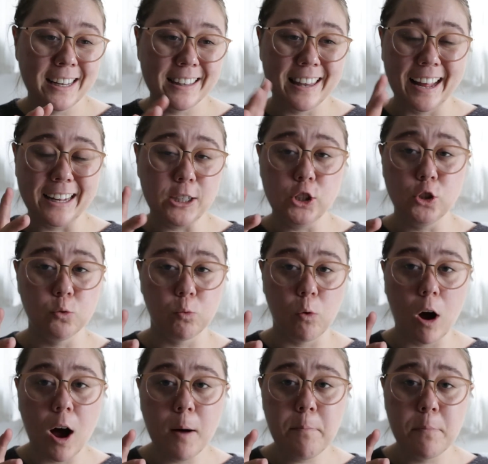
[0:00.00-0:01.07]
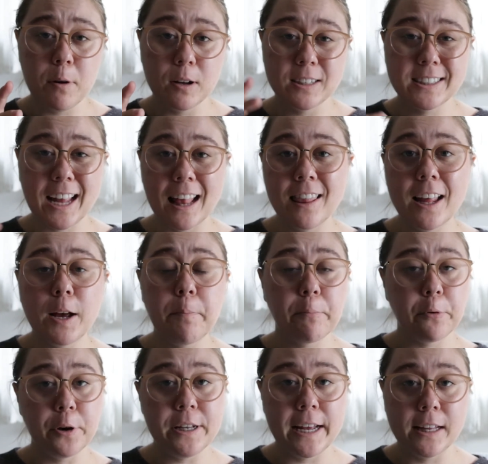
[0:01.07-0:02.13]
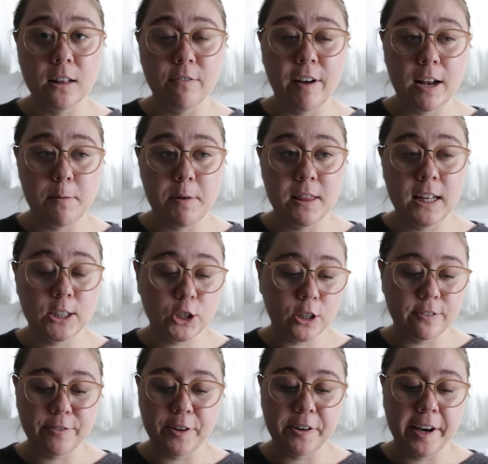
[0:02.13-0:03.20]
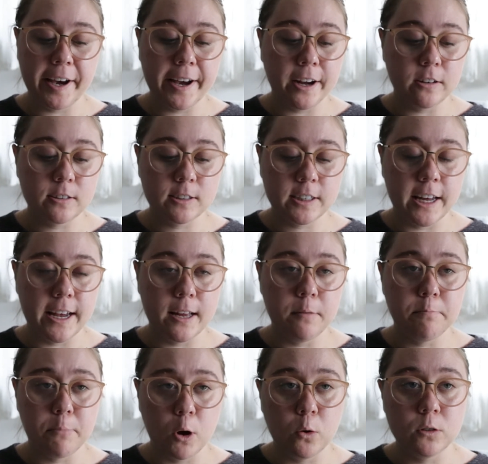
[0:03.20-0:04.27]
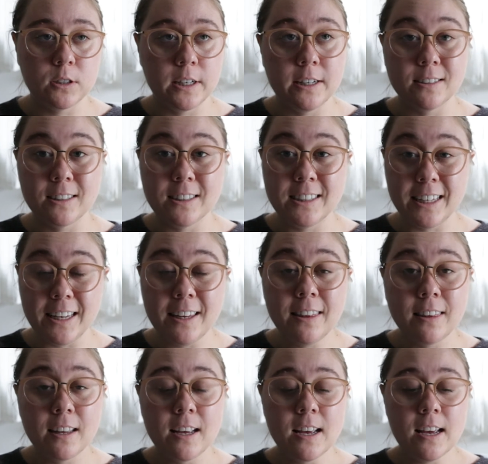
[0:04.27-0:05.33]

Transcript: like drop. It's kind of like a prenatal vitamin that's good for your hair, skin, bones, nails, and teeth.